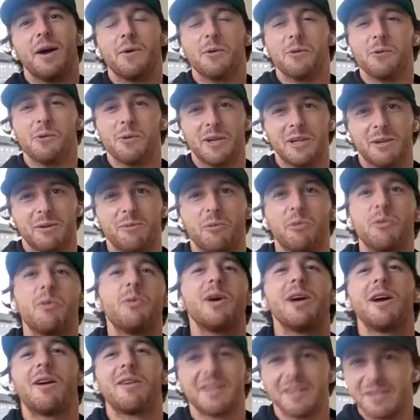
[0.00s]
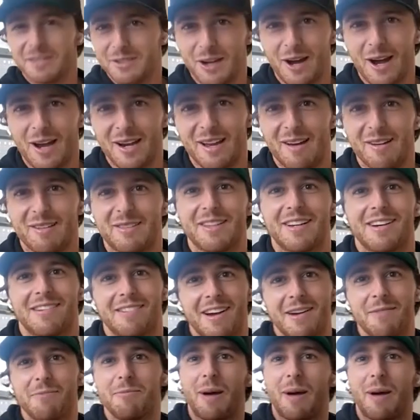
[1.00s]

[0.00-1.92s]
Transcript: We already saw it out there, right?